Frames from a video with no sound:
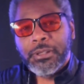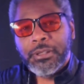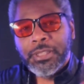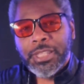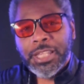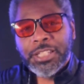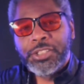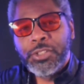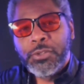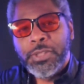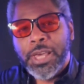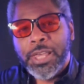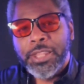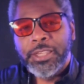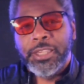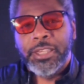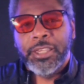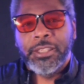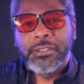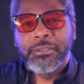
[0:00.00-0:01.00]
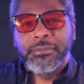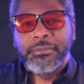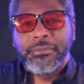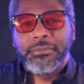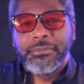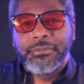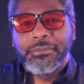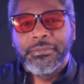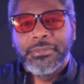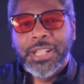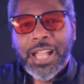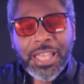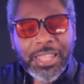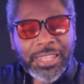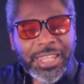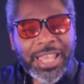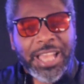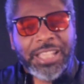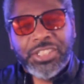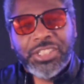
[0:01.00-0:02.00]
Let's do that again.
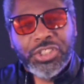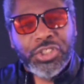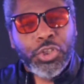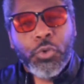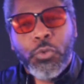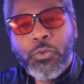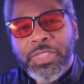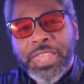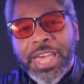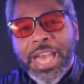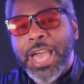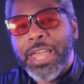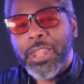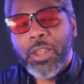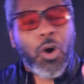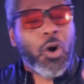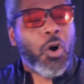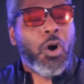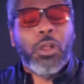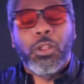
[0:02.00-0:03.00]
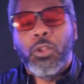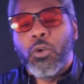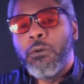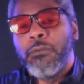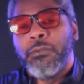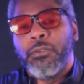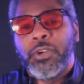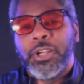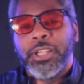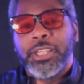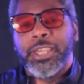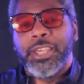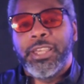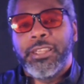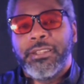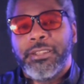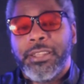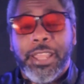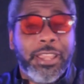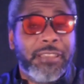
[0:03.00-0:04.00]
Let's do that all over again.